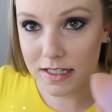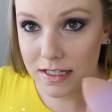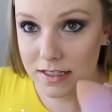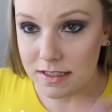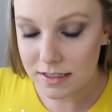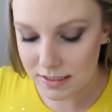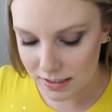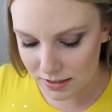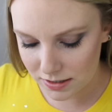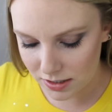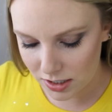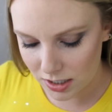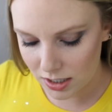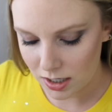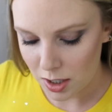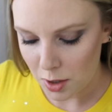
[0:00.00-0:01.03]

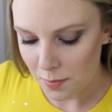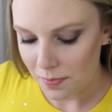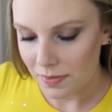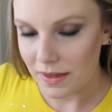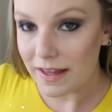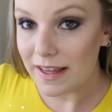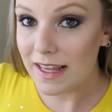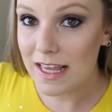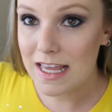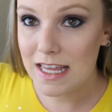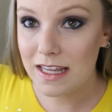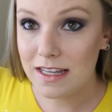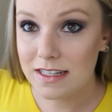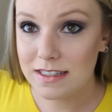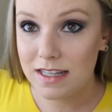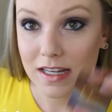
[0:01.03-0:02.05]
Concealer
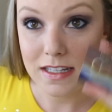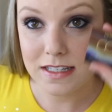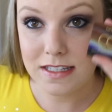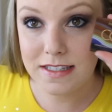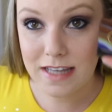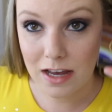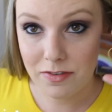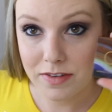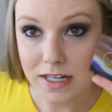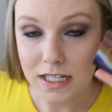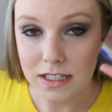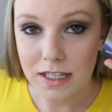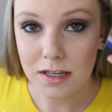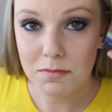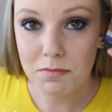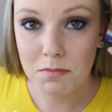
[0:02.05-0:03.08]
is
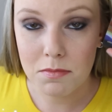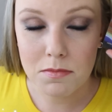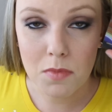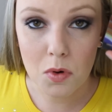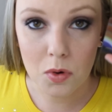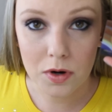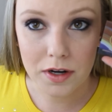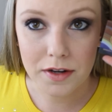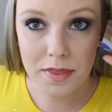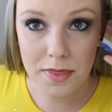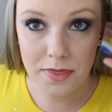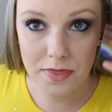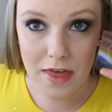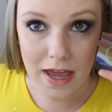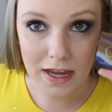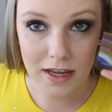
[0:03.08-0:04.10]
definitely more
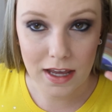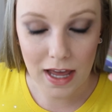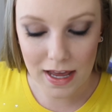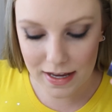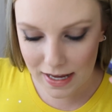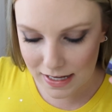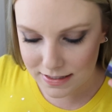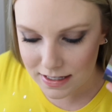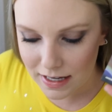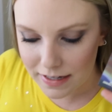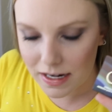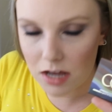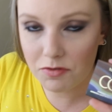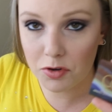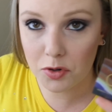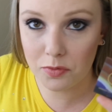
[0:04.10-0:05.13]
thick. I guess I
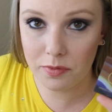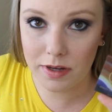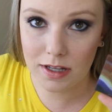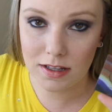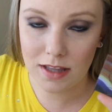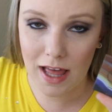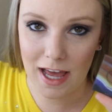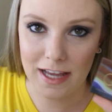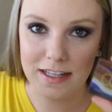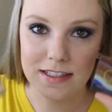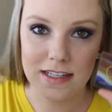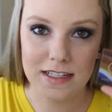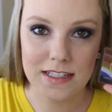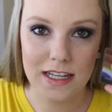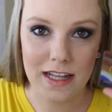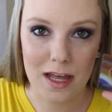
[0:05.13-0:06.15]
never
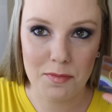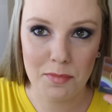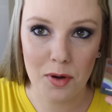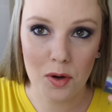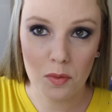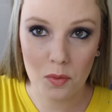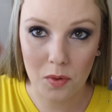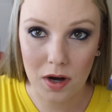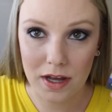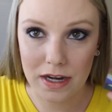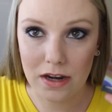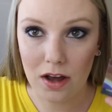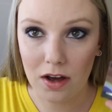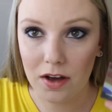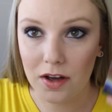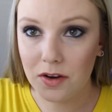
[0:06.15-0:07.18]
realized until I put
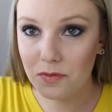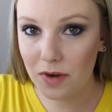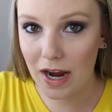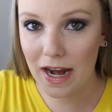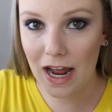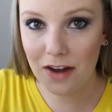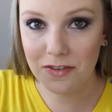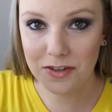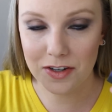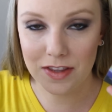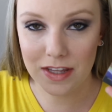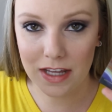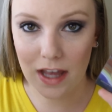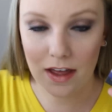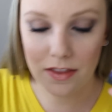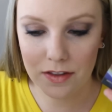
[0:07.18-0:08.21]
one on right after
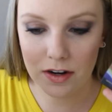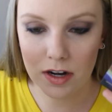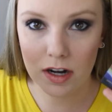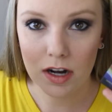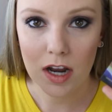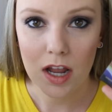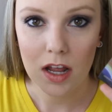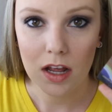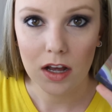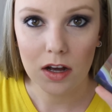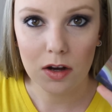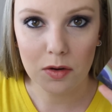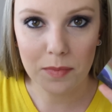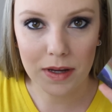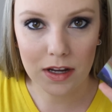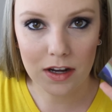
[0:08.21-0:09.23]
the other.
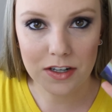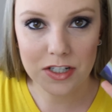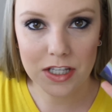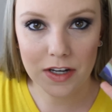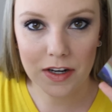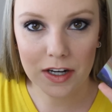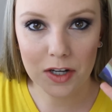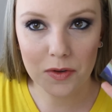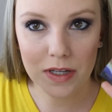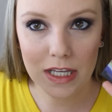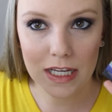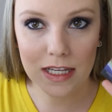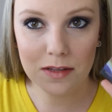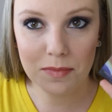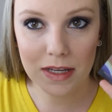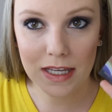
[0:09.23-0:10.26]
Oh my gosh, there I go
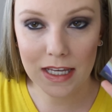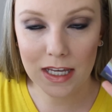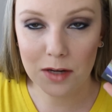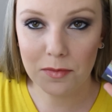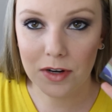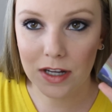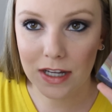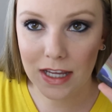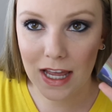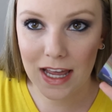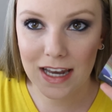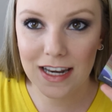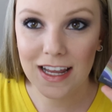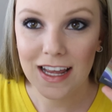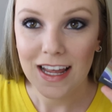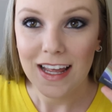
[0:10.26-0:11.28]
kicking my camera
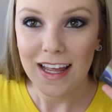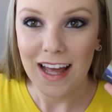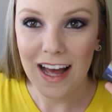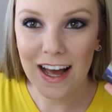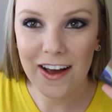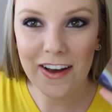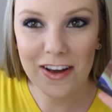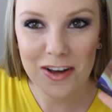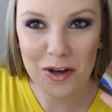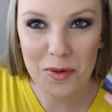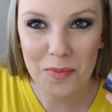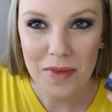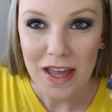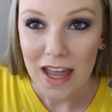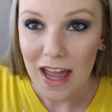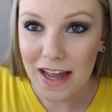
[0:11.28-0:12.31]
again.
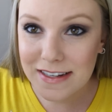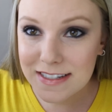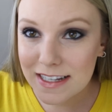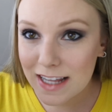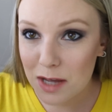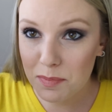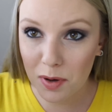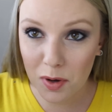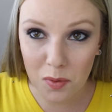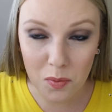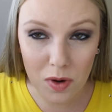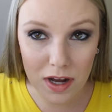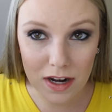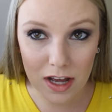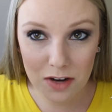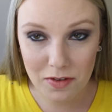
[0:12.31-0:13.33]
Until I put
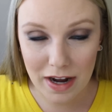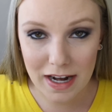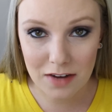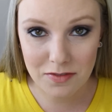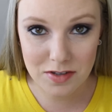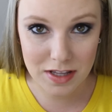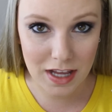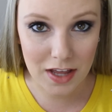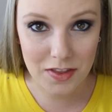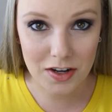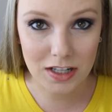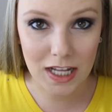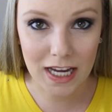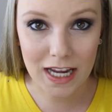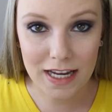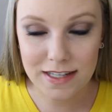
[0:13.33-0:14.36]
one on right after the
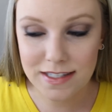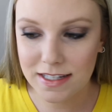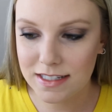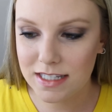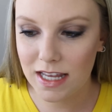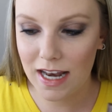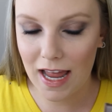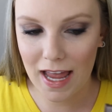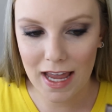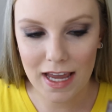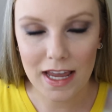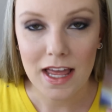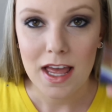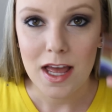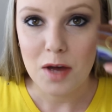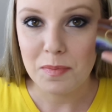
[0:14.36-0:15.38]
other like I did
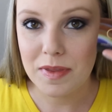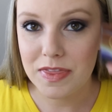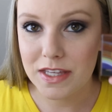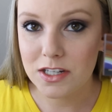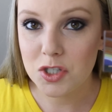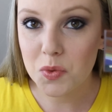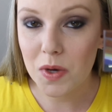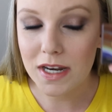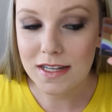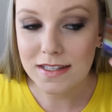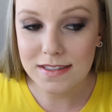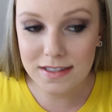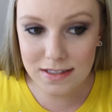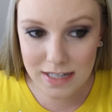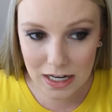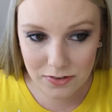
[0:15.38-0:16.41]
today. But this one
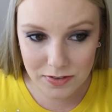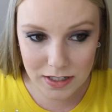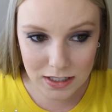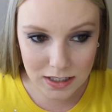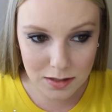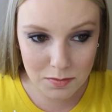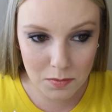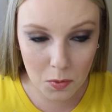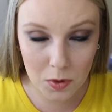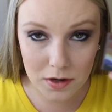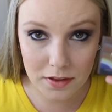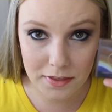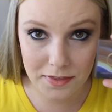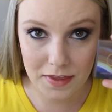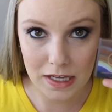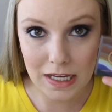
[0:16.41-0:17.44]
is definitely more
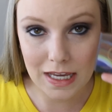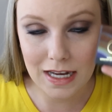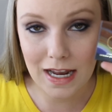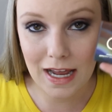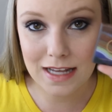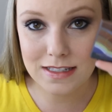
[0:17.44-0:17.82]
thick and